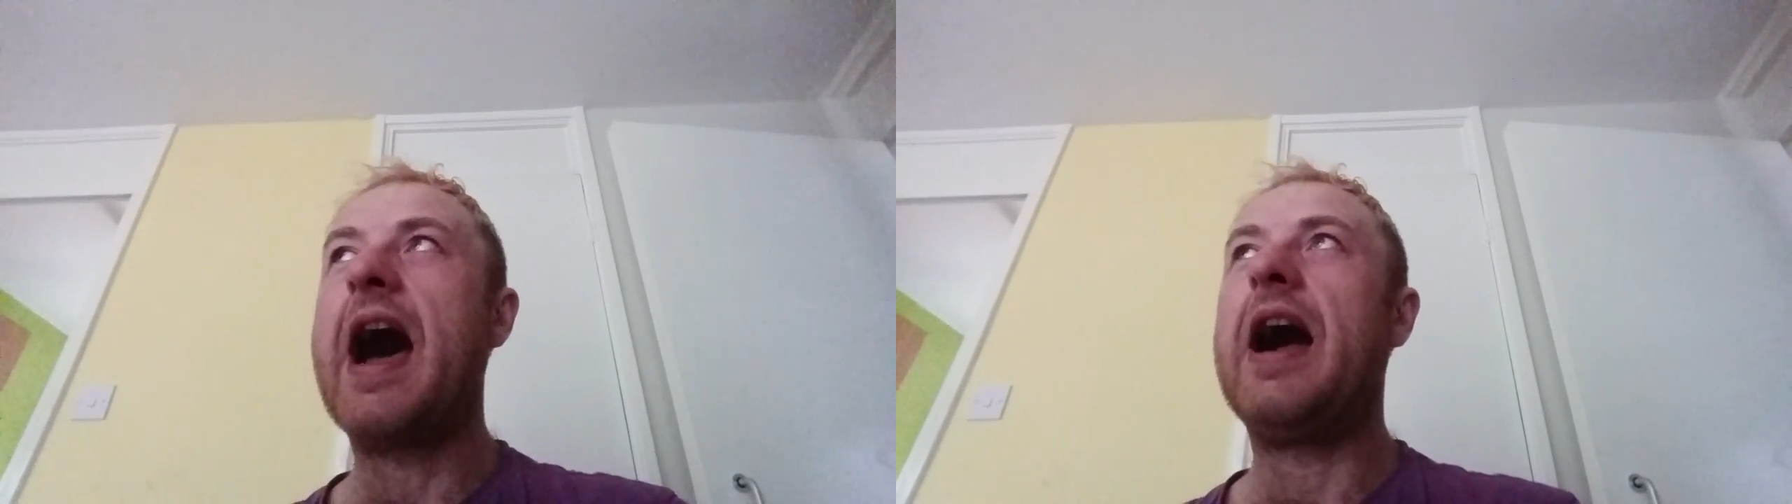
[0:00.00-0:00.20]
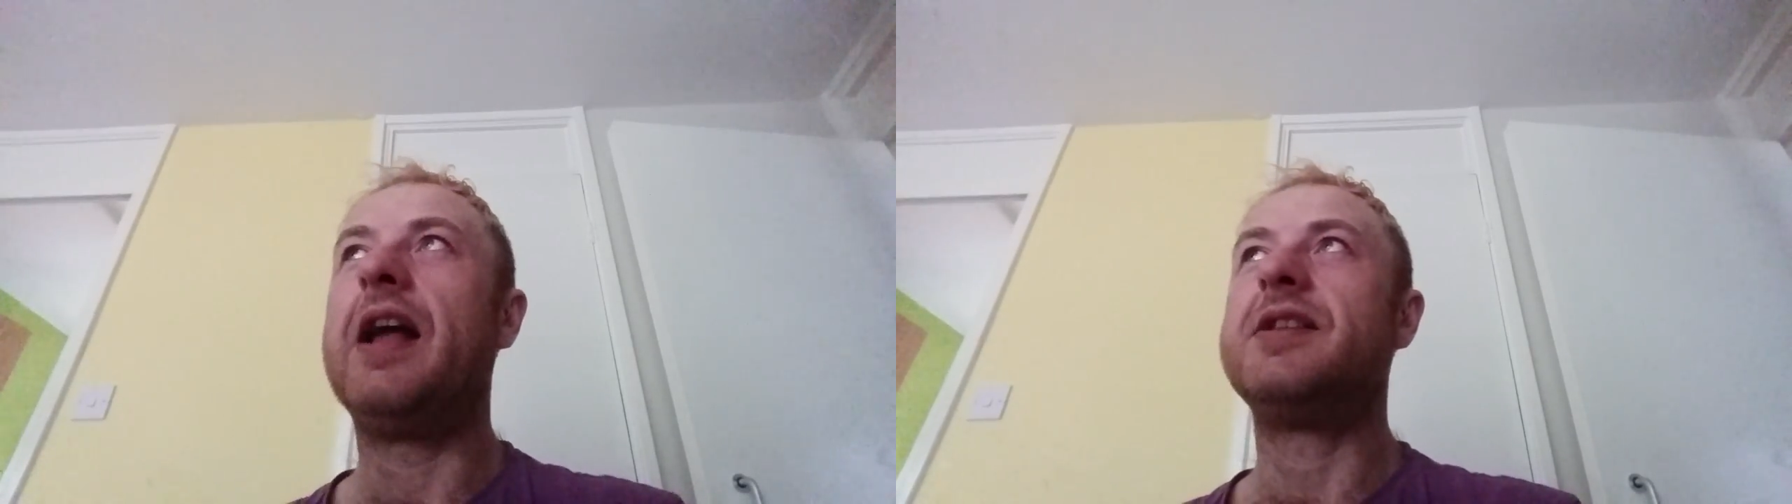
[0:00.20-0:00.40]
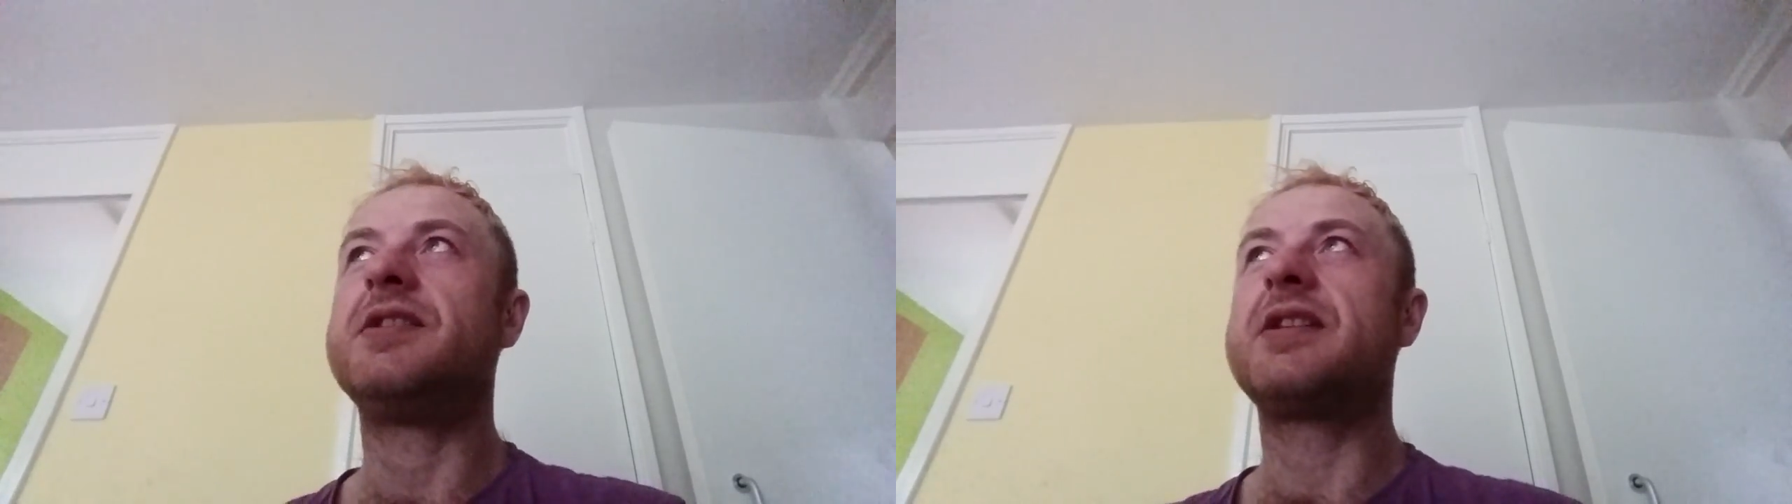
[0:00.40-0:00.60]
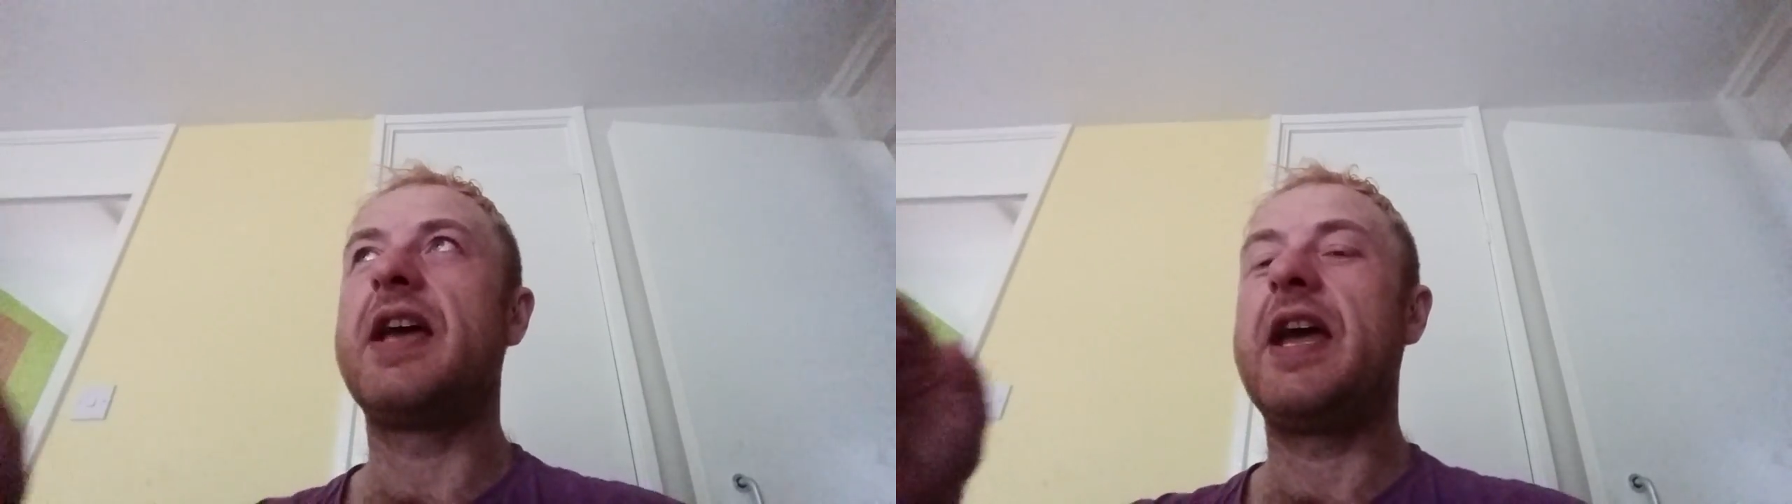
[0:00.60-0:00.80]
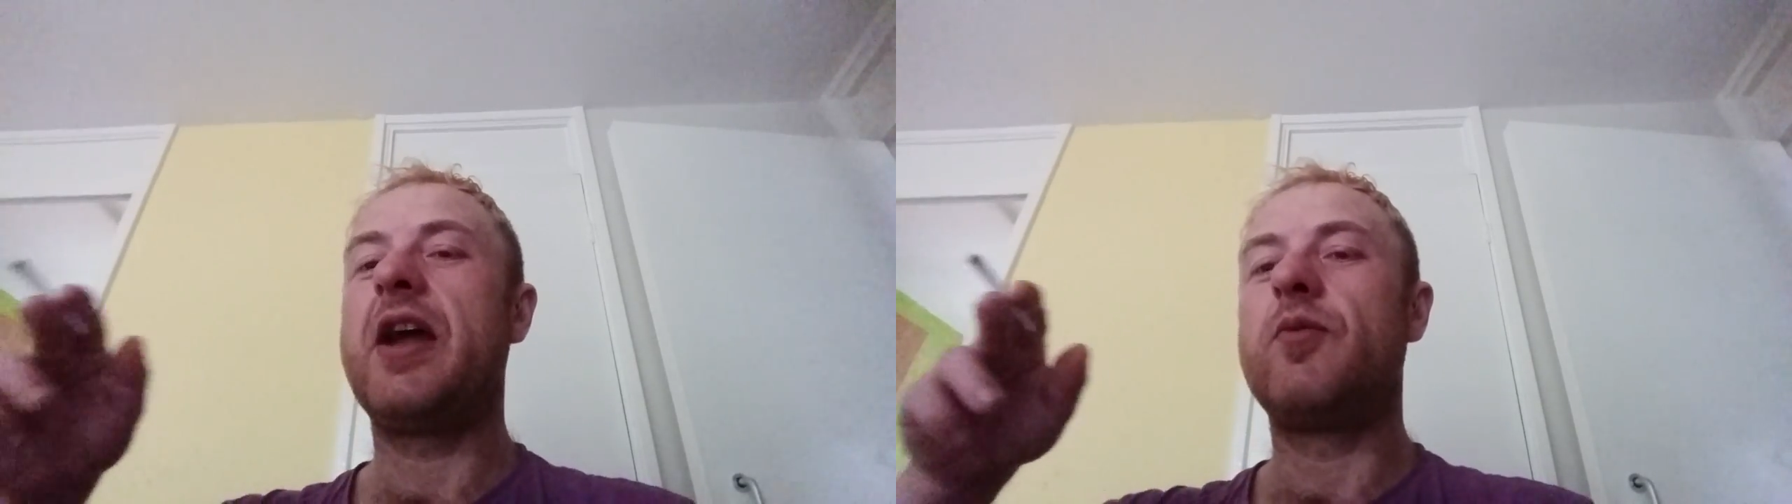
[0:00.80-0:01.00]
and
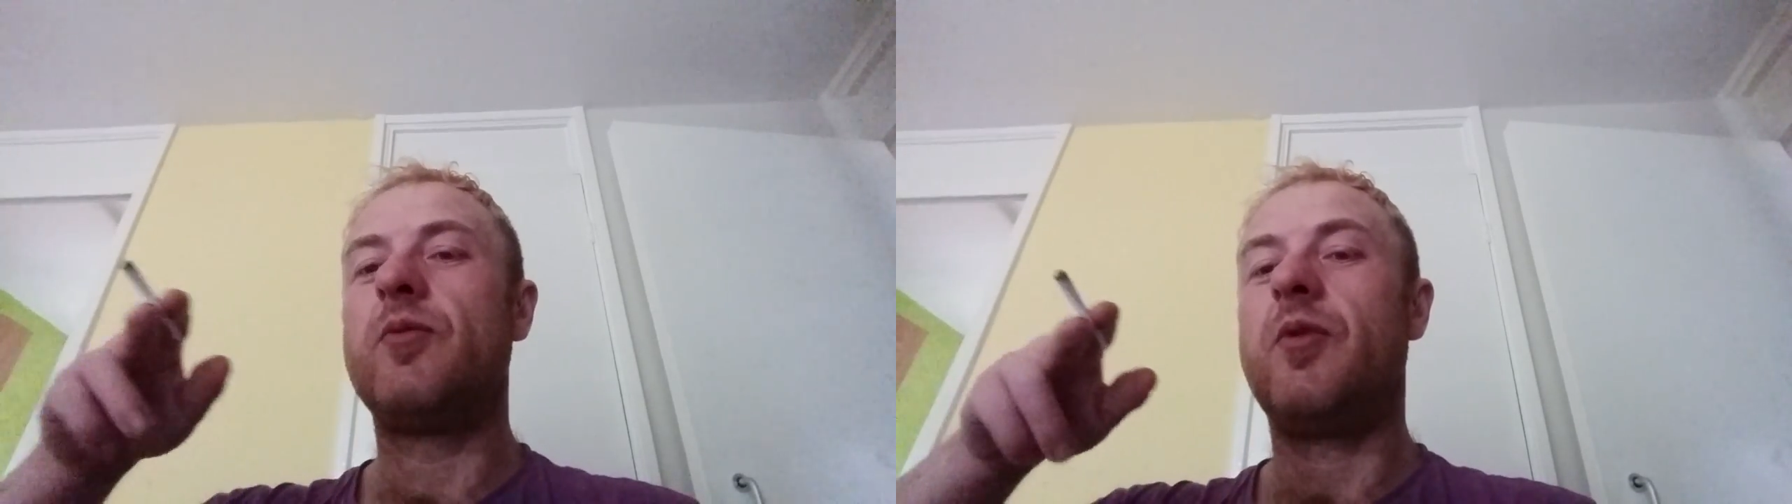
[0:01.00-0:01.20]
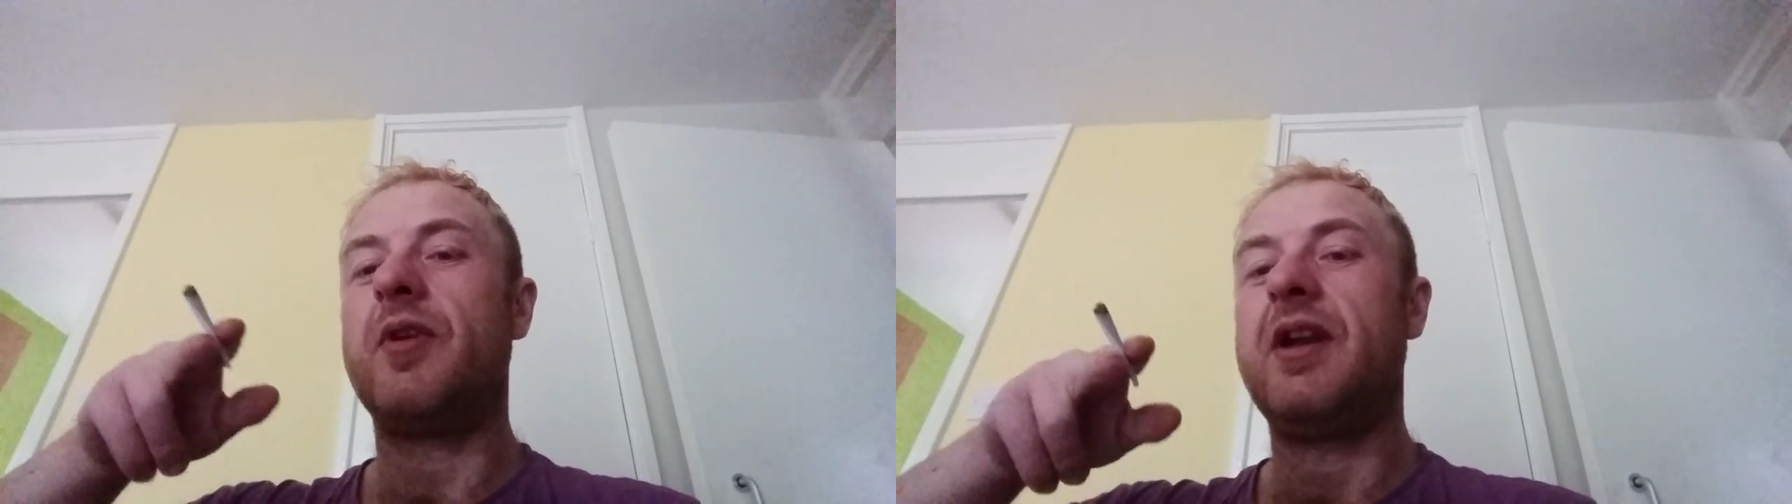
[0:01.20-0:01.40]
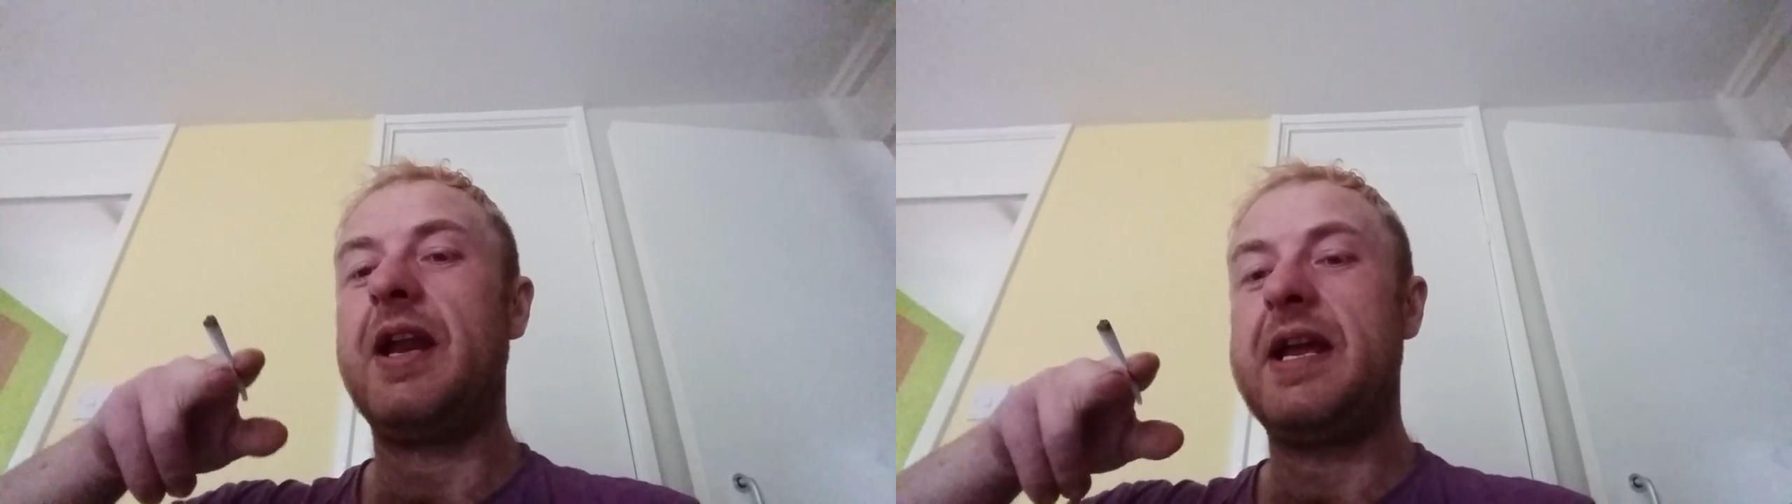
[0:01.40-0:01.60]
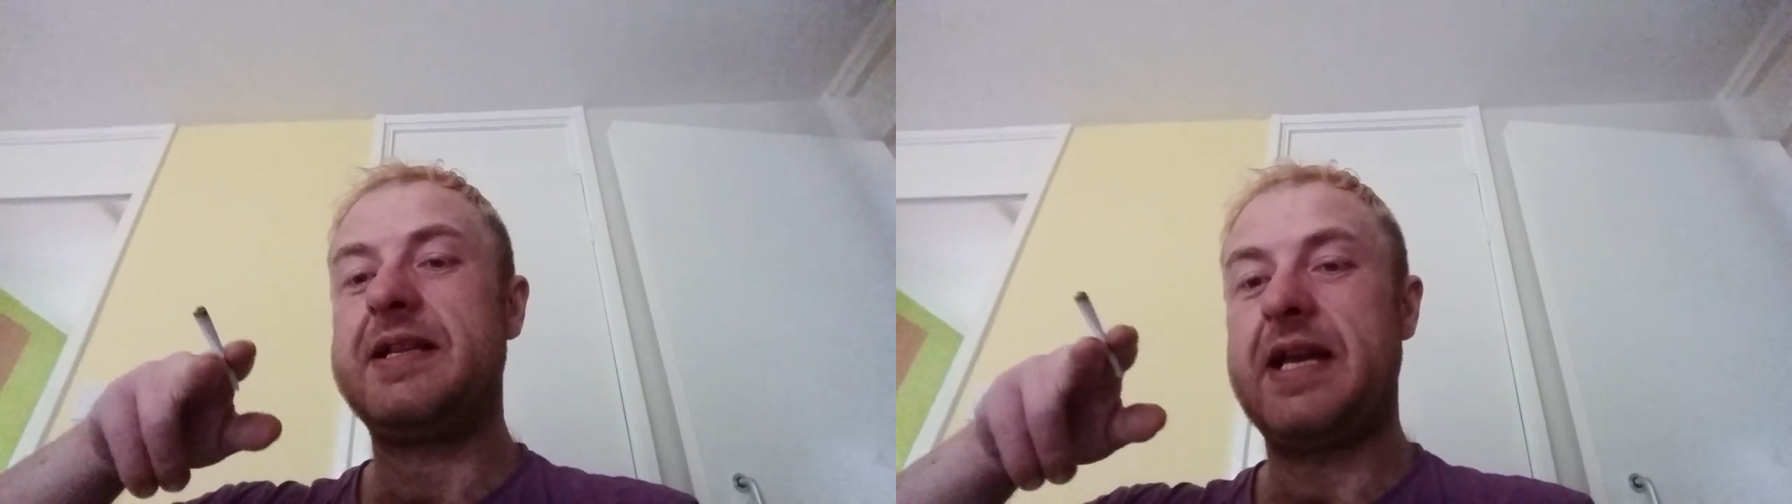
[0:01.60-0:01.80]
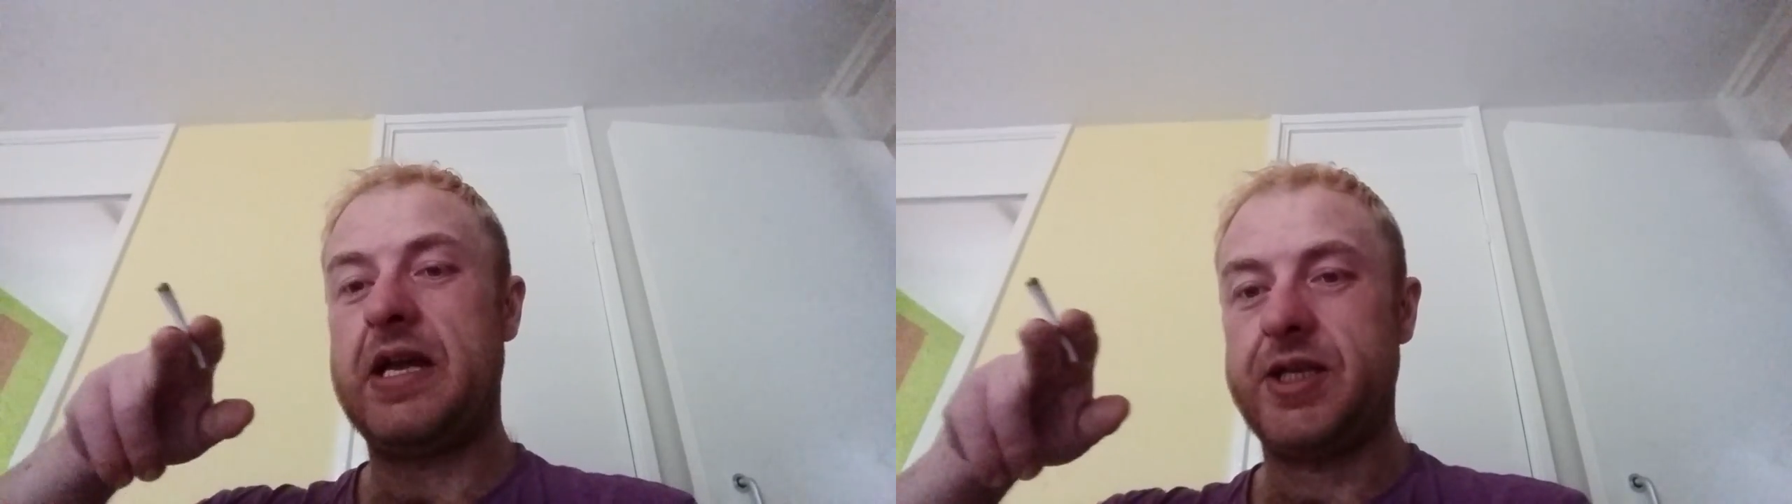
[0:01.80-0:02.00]
it will lead